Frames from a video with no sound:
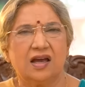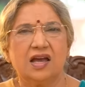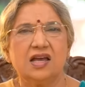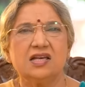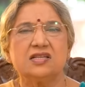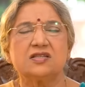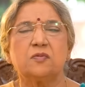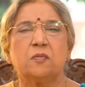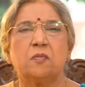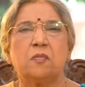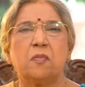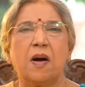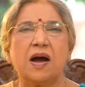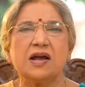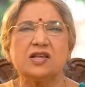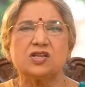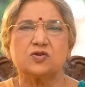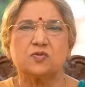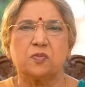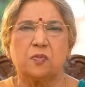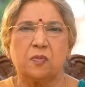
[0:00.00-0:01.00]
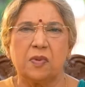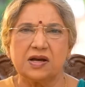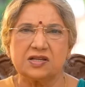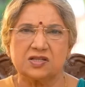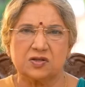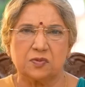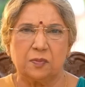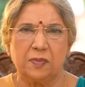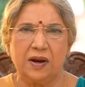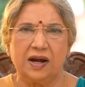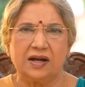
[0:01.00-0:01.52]
is much, much
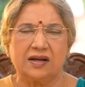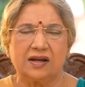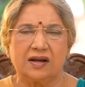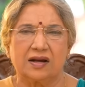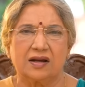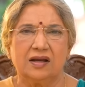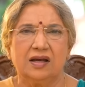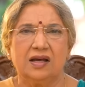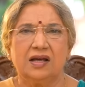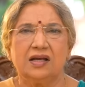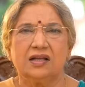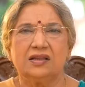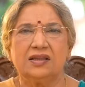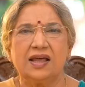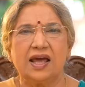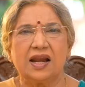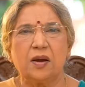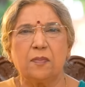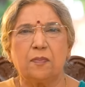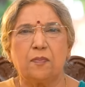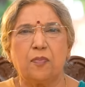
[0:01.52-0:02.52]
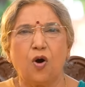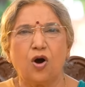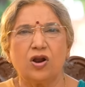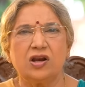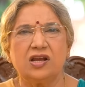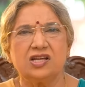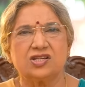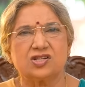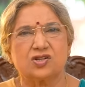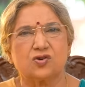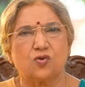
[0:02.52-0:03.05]
better than a
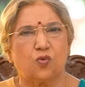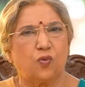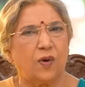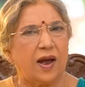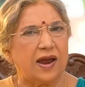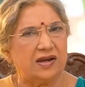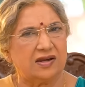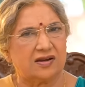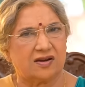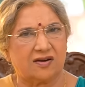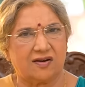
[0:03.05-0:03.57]
polished white